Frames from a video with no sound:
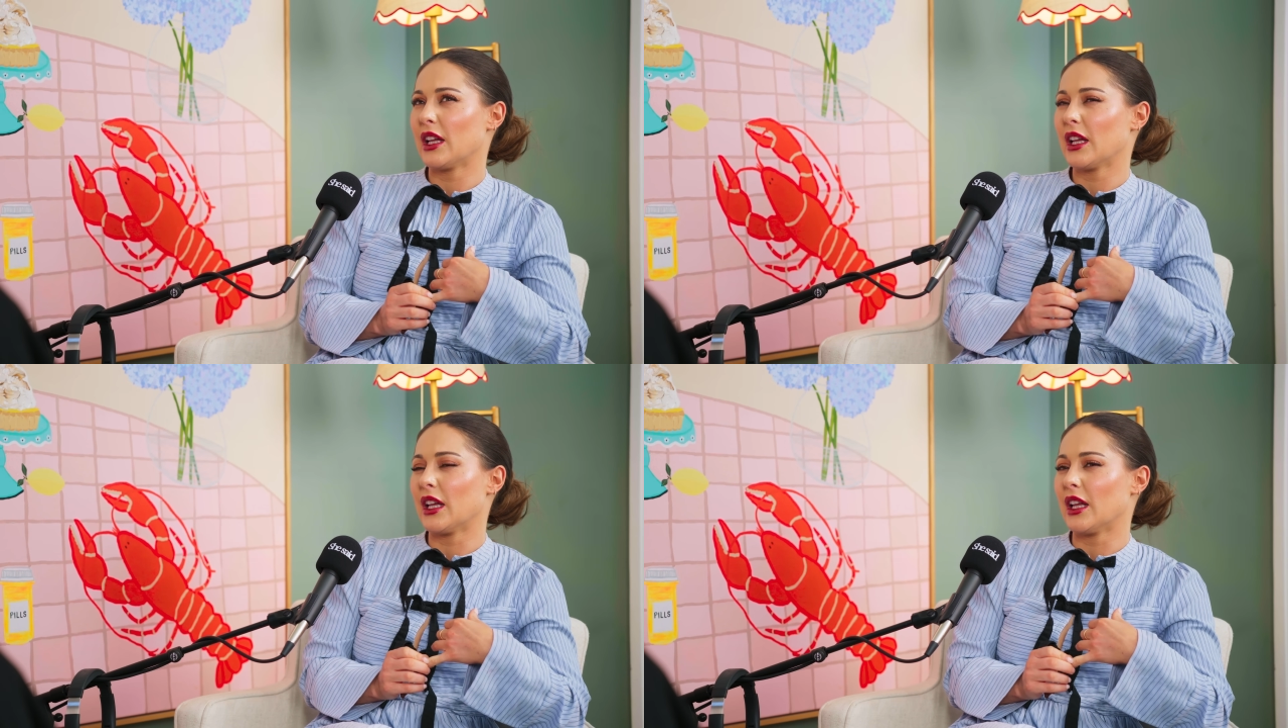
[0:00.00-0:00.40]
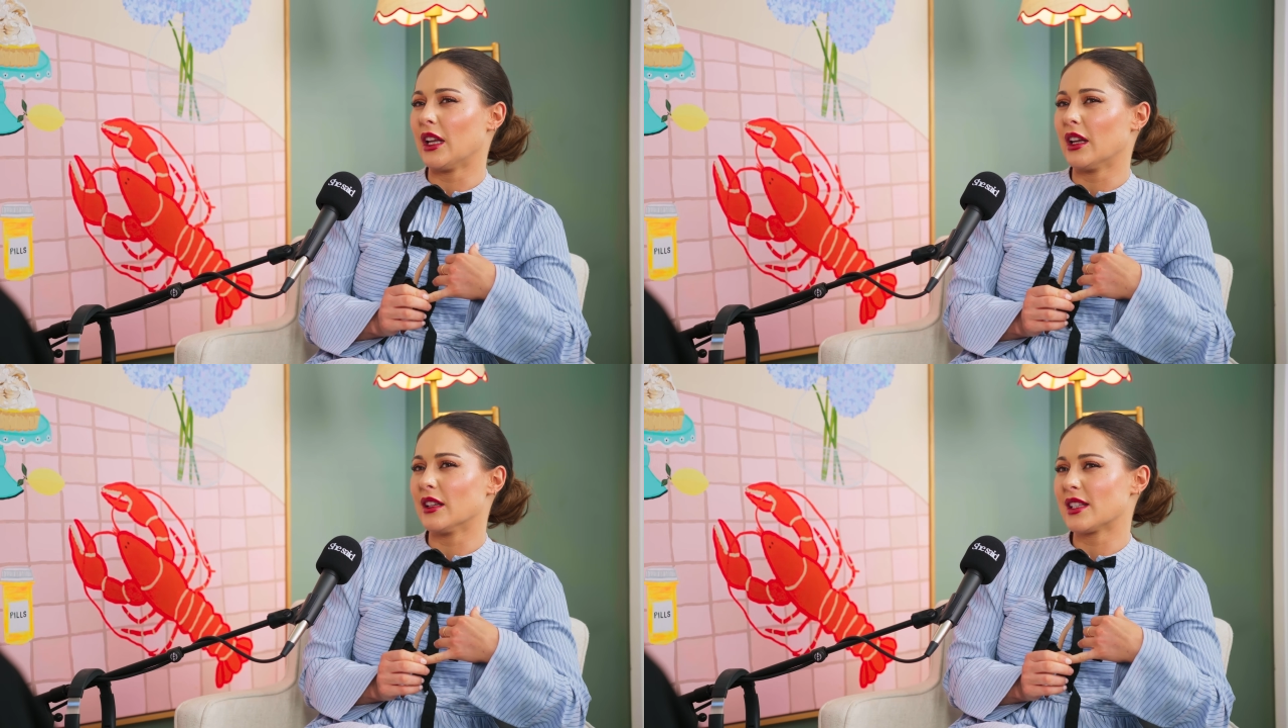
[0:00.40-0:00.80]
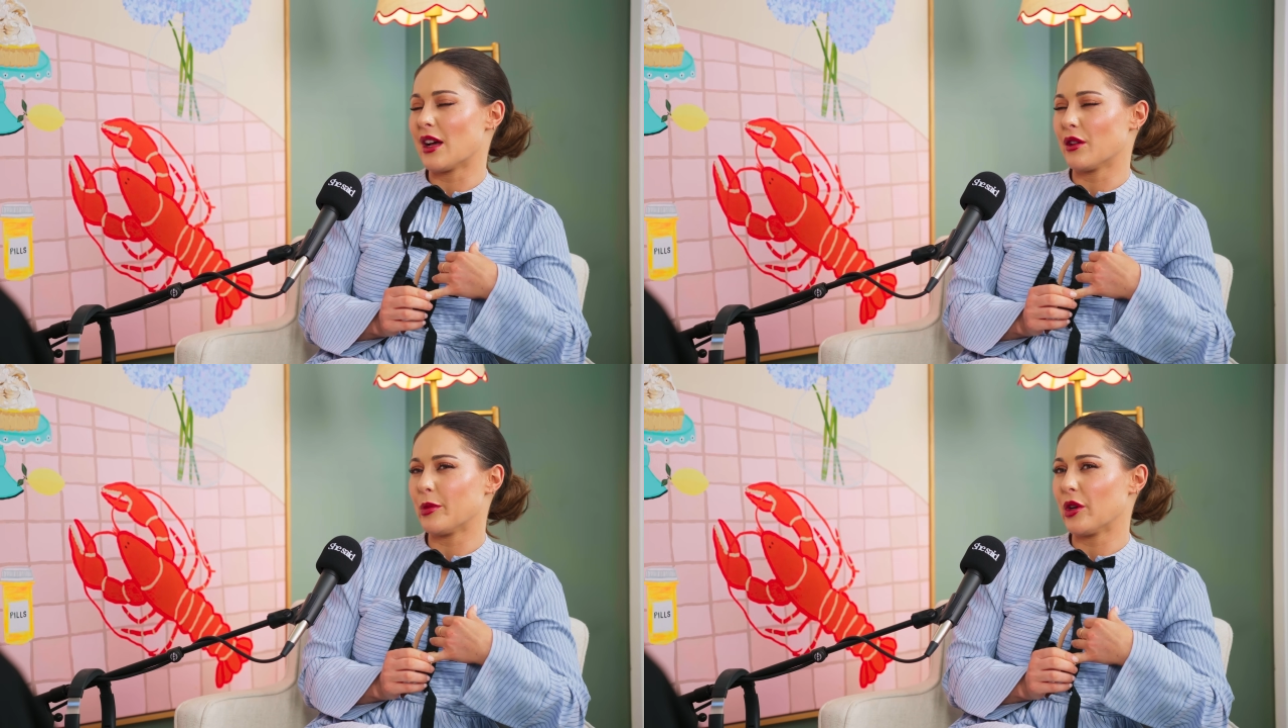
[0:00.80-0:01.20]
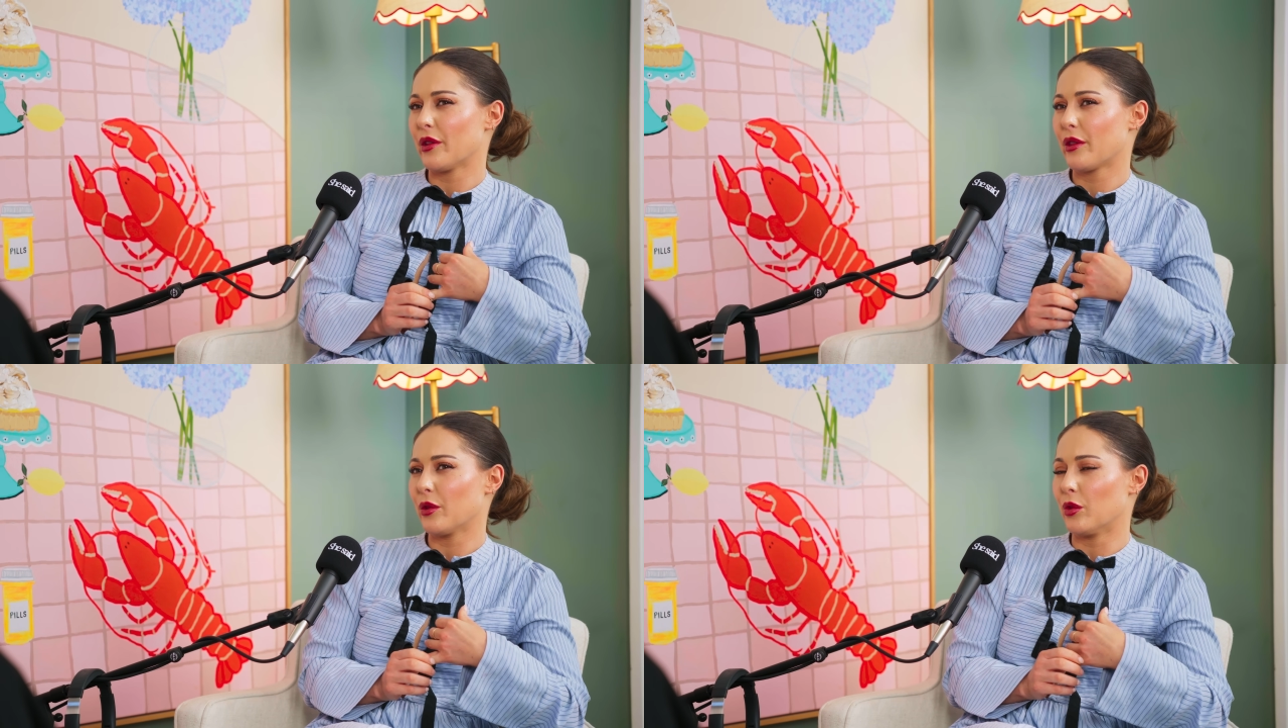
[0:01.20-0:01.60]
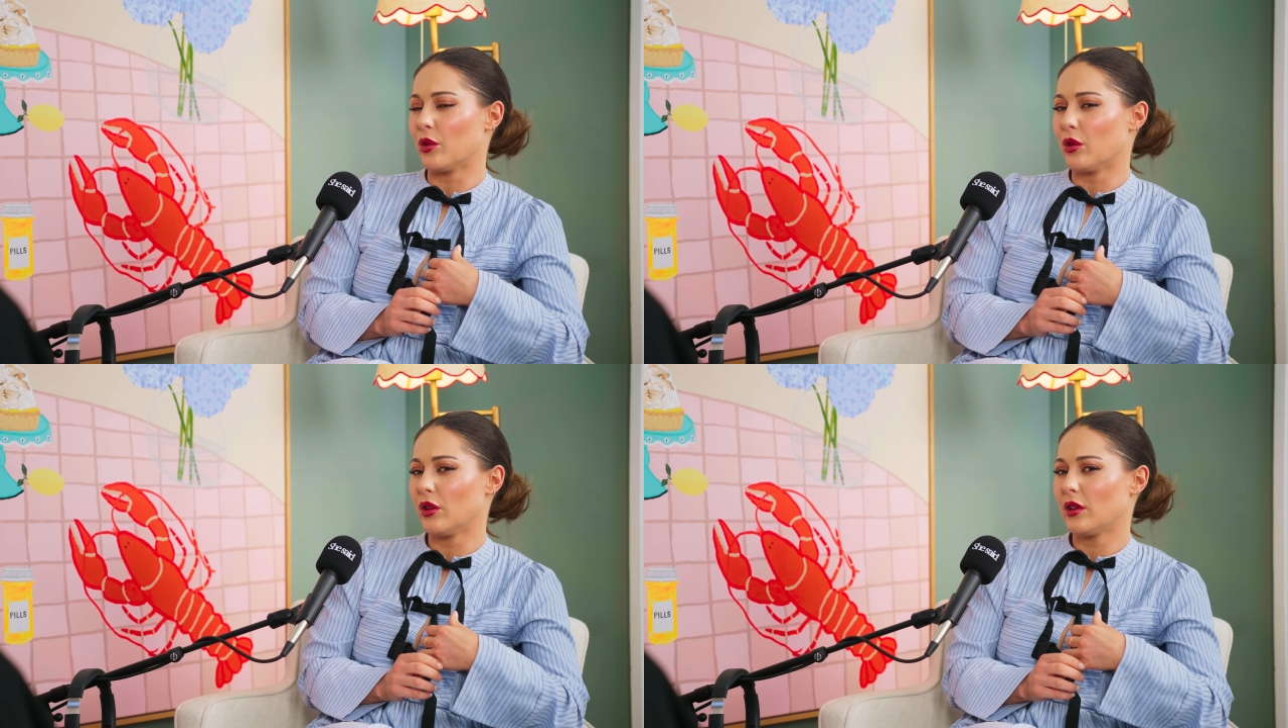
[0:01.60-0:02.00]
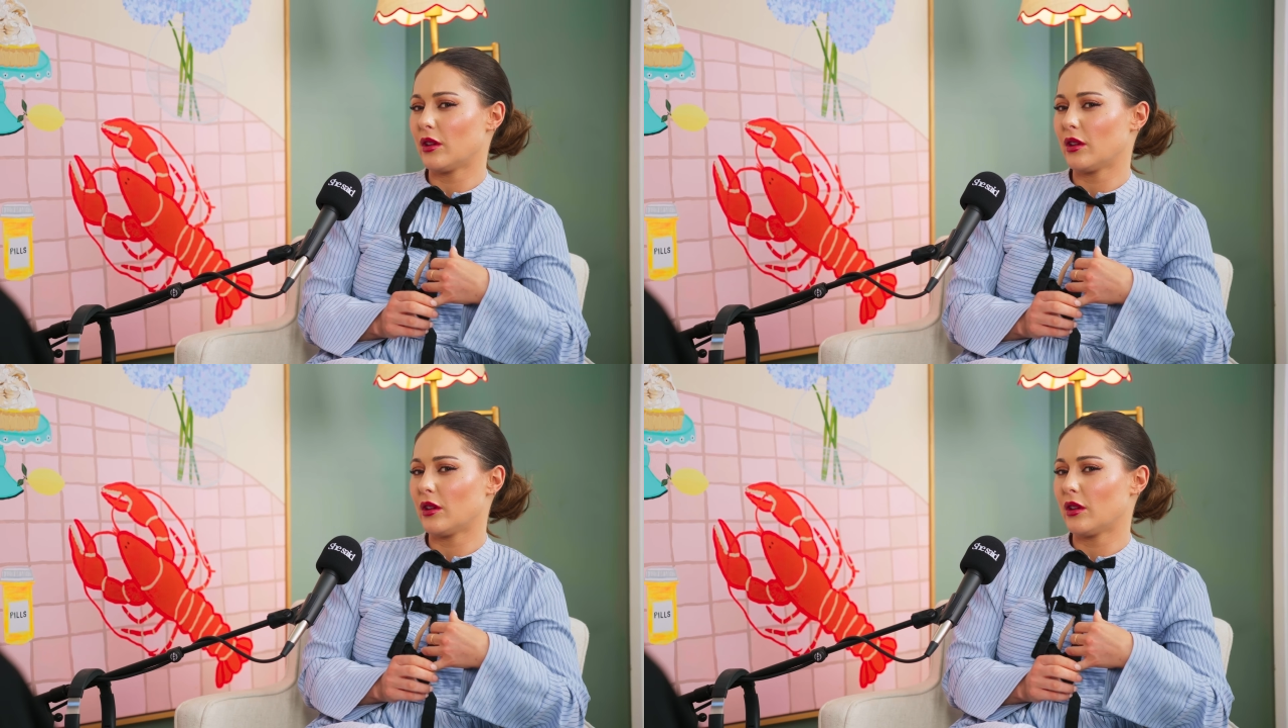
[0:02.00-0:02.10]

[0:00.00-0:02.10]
in a sound bath or